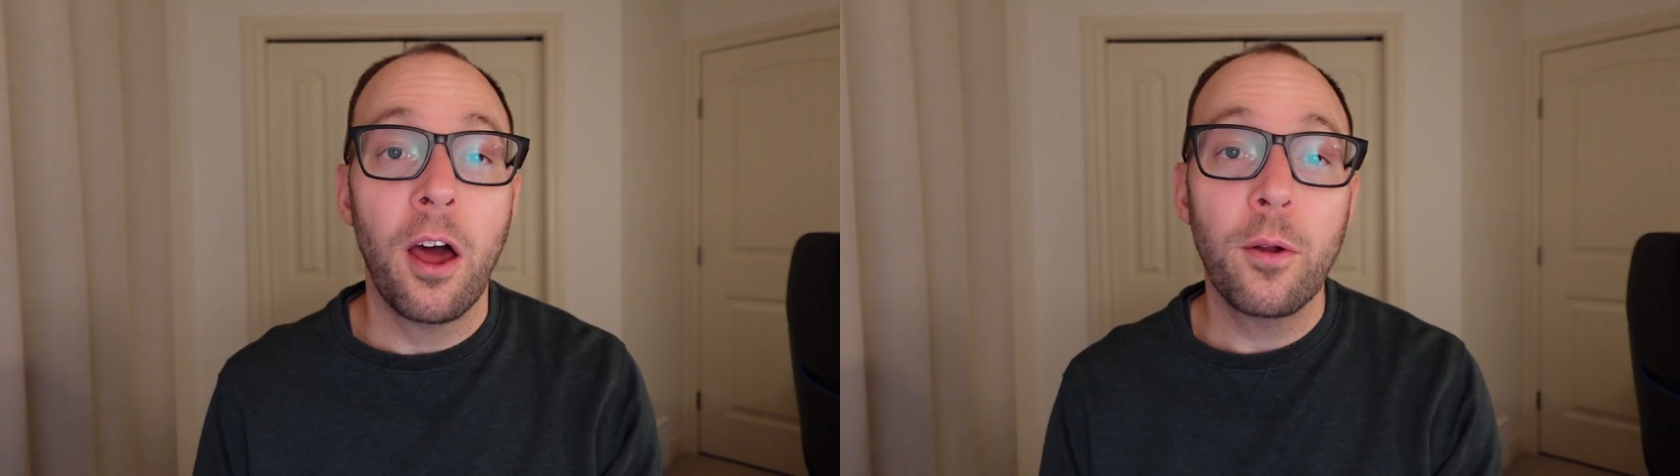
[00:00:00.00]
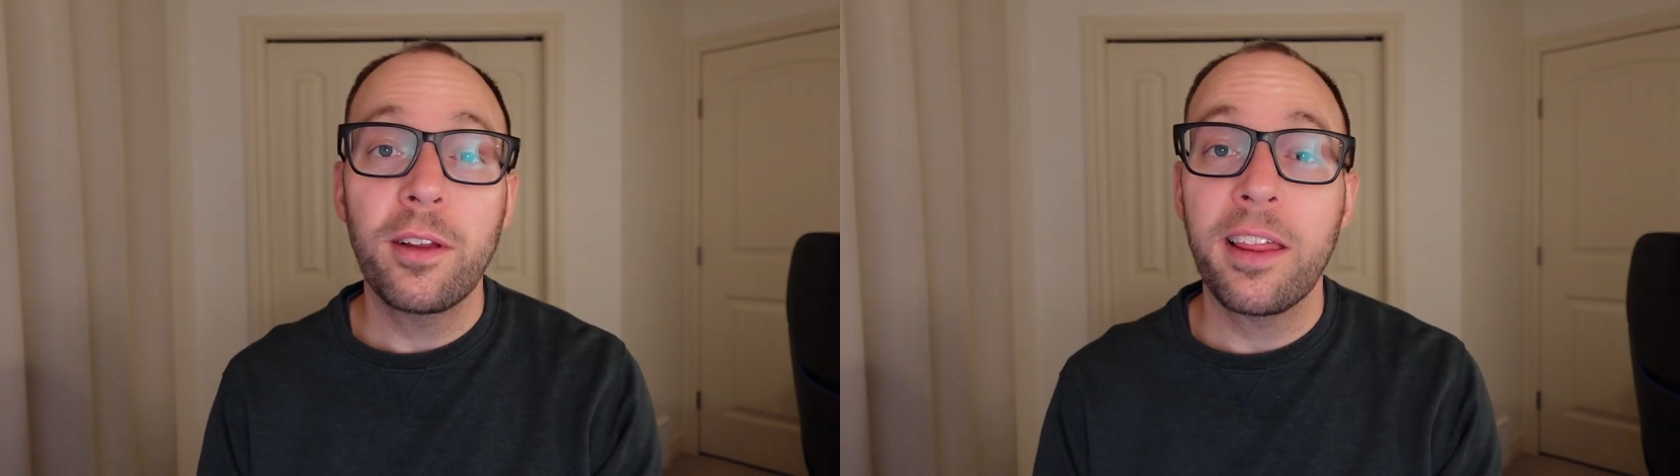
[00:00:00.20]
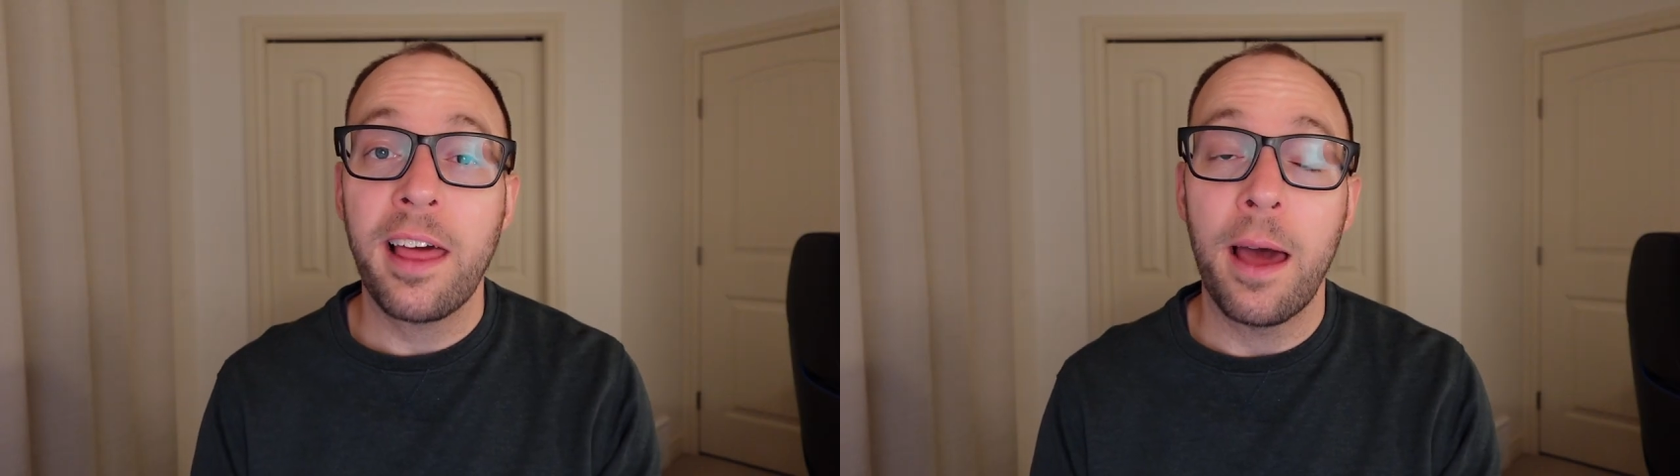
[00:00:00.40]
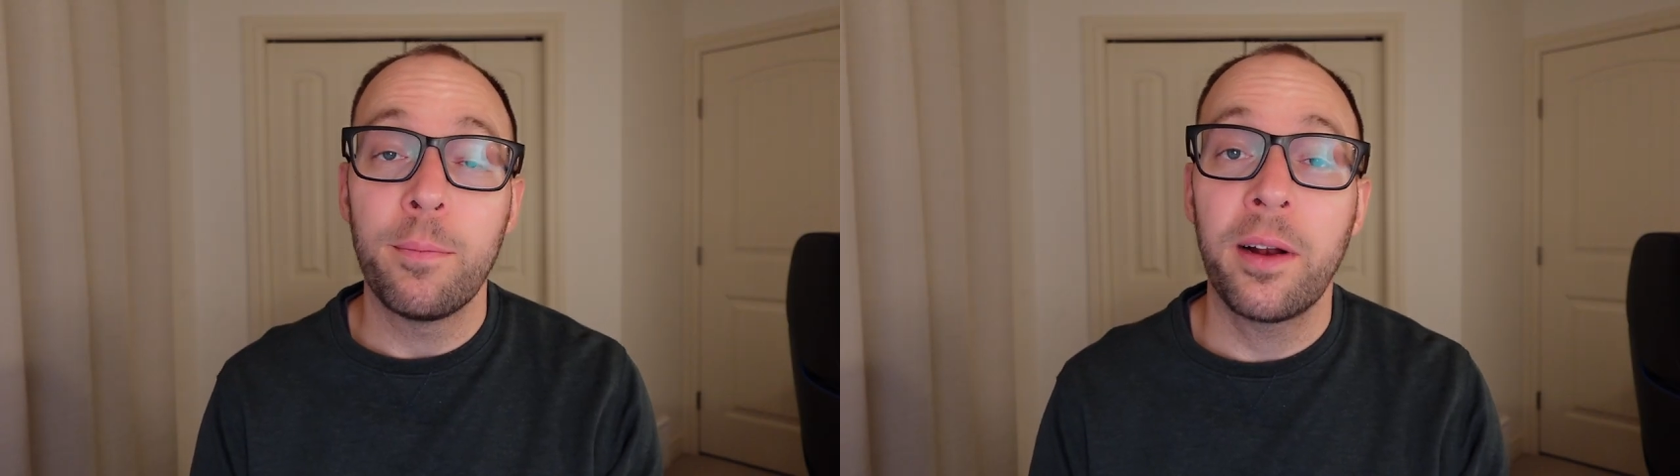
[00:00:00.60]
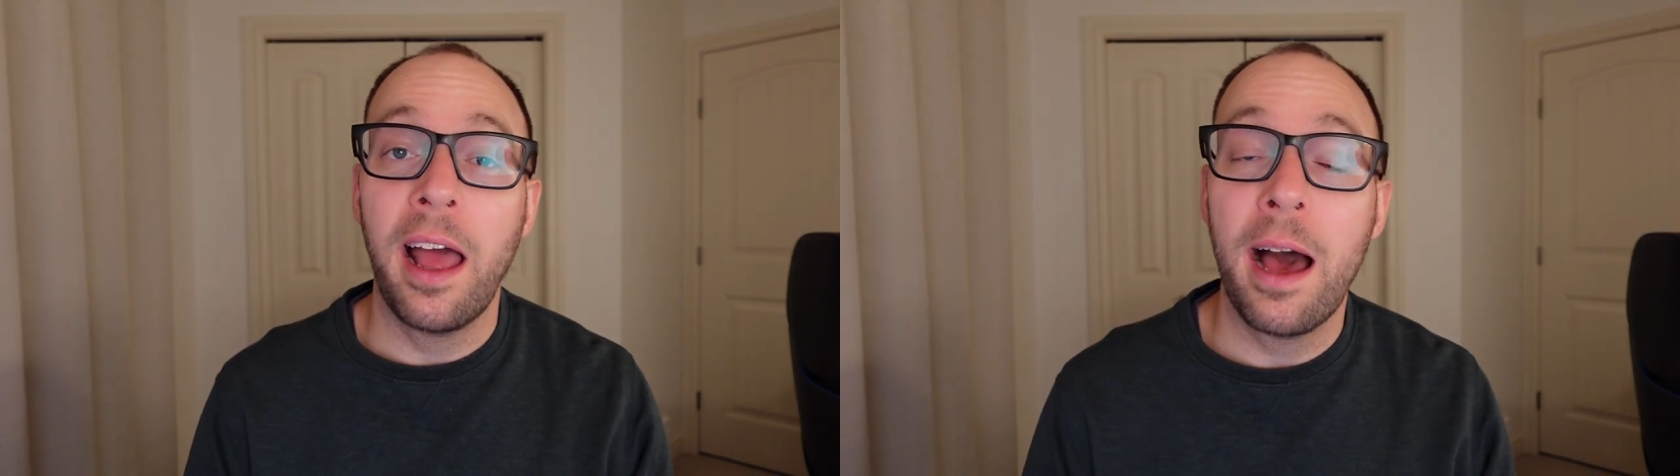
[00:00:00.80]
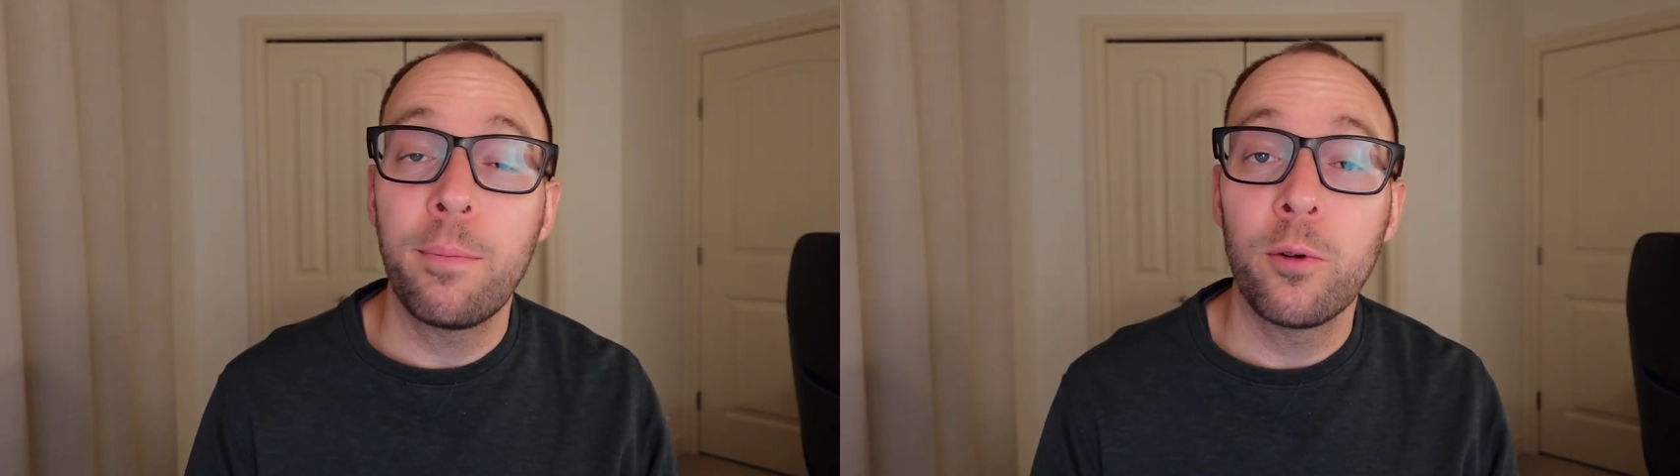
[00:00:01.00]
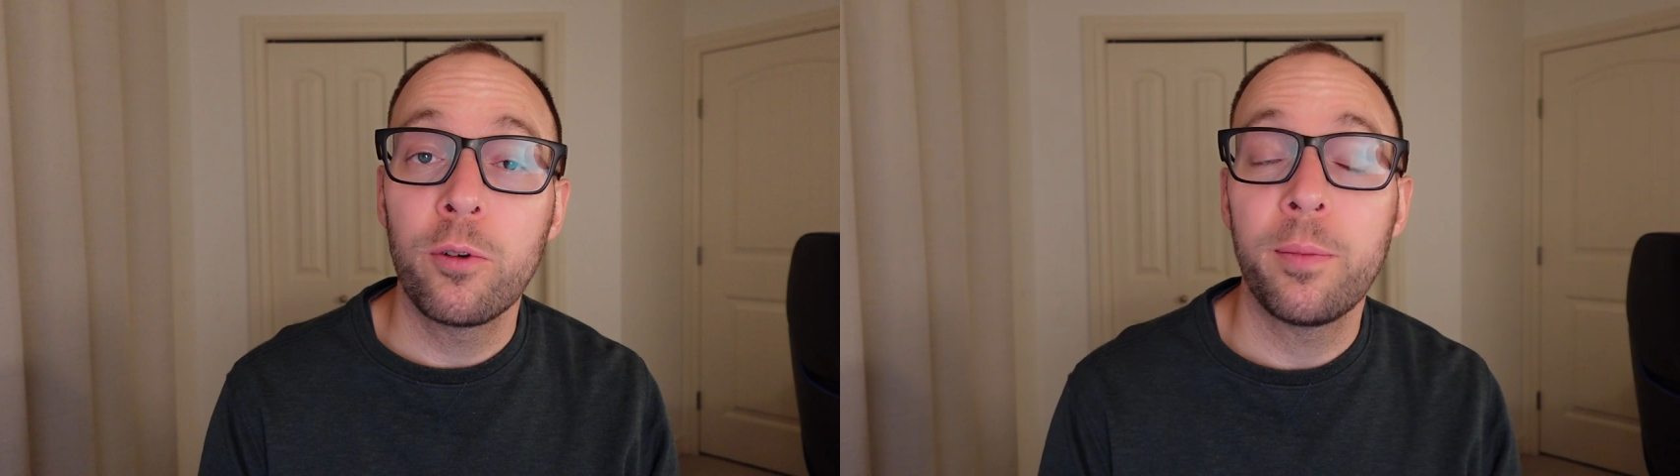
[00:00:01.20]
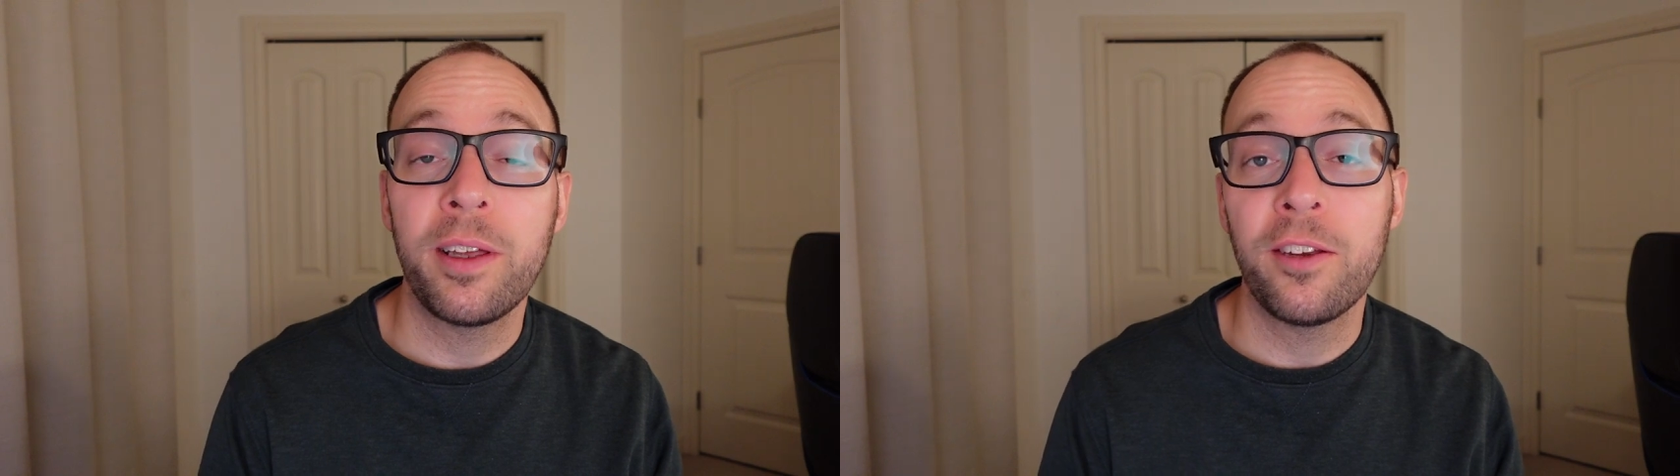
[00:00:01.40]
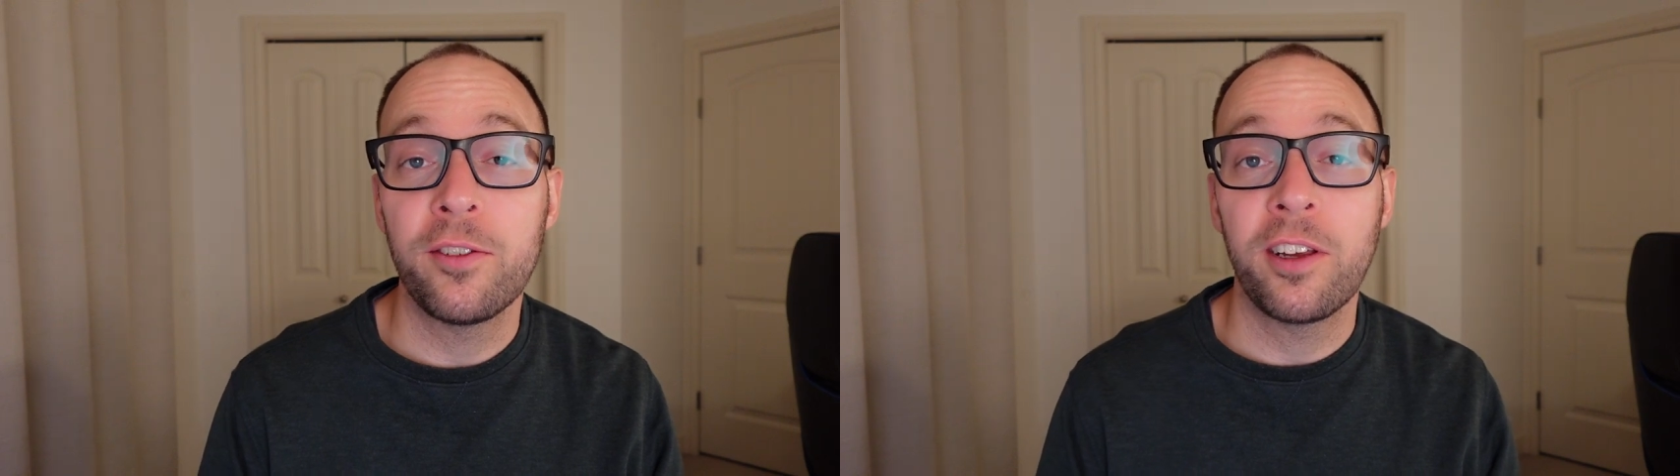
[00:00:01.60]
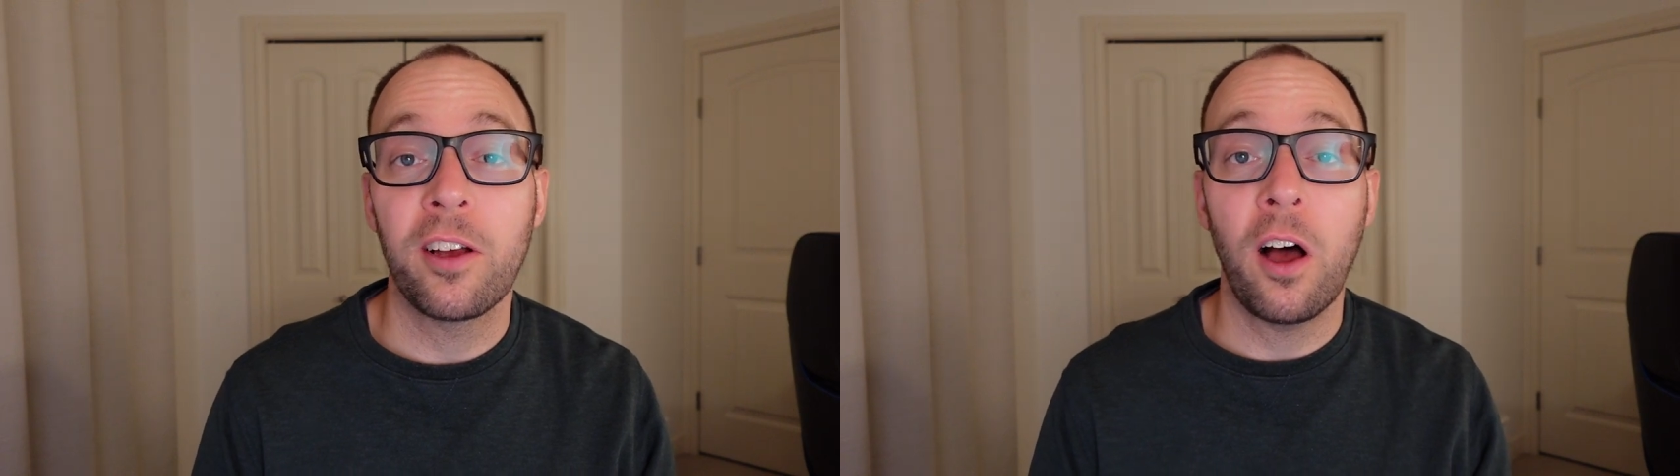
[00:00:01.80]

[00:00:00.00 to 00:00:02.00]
Not only that, but Apple will be using